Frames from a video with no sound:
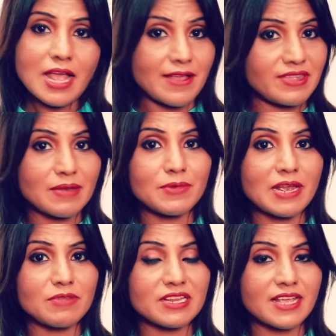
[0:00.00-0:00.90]
and
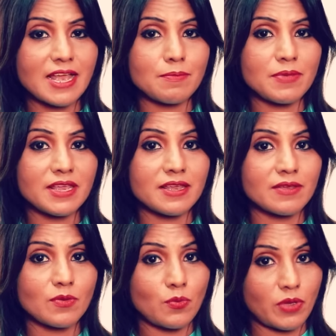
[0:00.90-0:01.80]
sometimes it can be
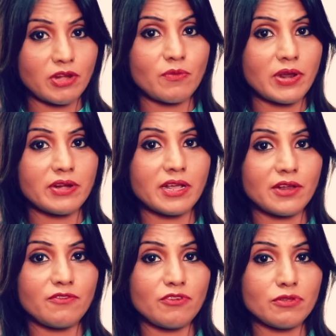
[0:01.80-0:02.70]
very, very
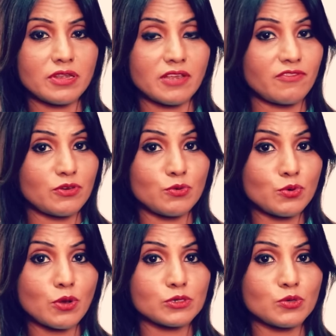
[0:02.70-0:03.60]
confusing if you do
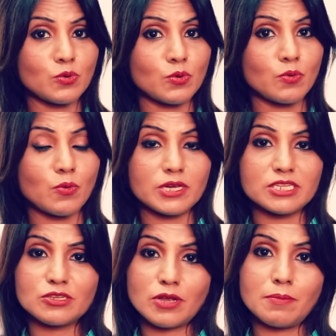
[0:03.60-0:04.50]
not know what
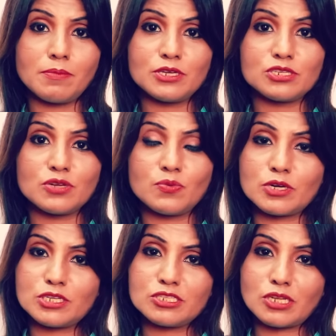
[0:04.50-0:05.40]
is your ambition,
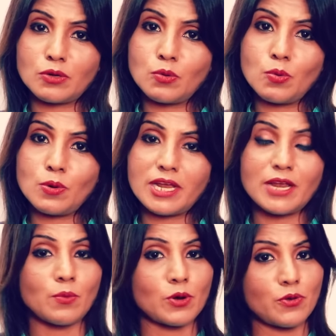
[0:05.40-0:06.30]
what is your goal,
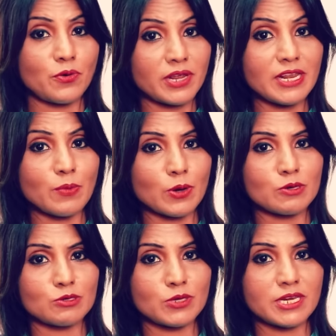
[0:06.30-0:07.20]
and what you really want
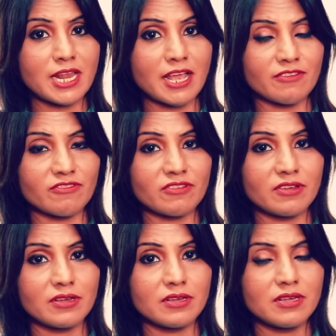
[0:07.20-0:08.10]
to do in life.
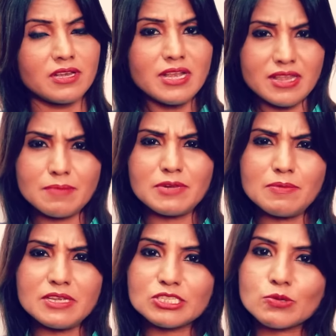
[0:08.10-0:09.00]

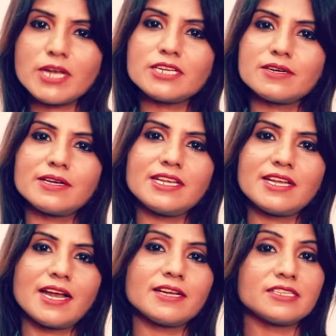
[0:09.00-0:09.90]
Sometimes it's quite early
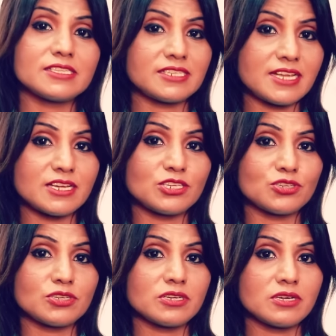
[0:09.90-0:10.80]
at the
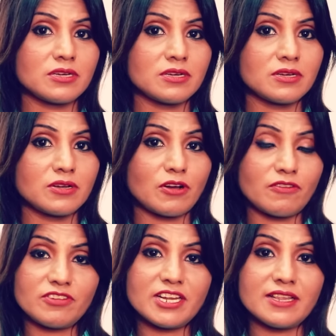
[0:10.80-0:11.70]
stage
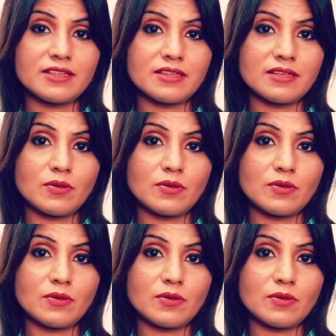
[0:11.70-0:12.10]
of 10th